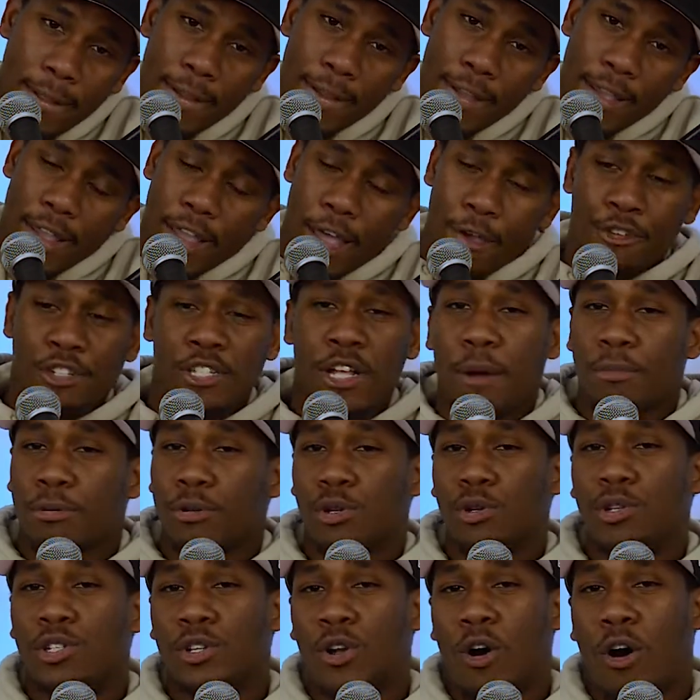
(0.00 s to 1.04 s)
if he's not
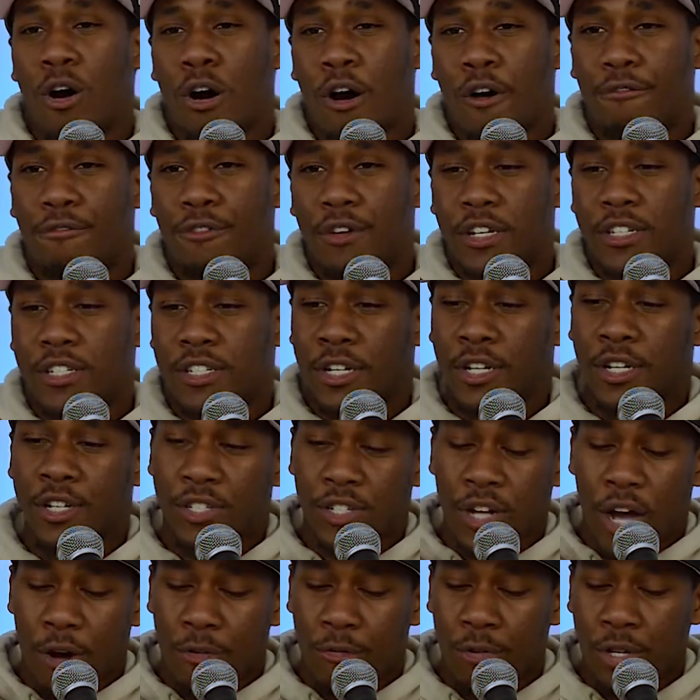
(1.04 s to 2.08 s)
producing on offense and he's
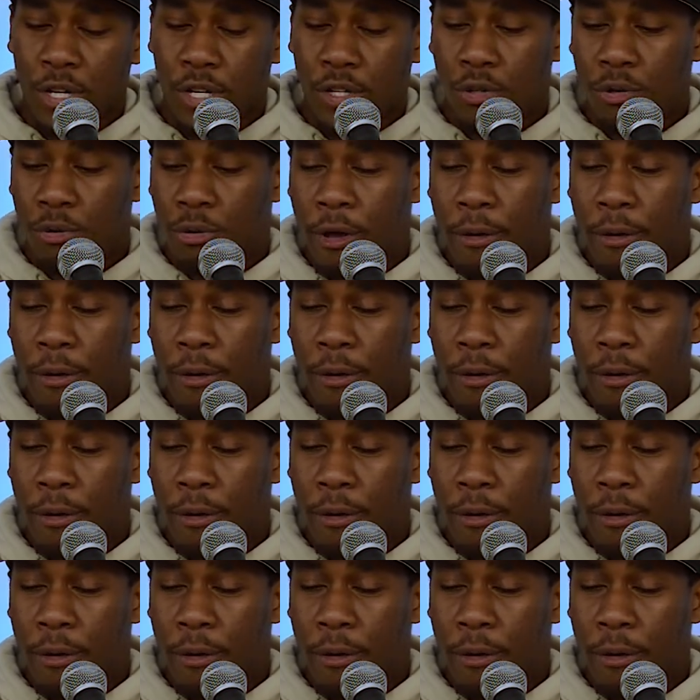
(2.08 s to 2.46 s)
not really doing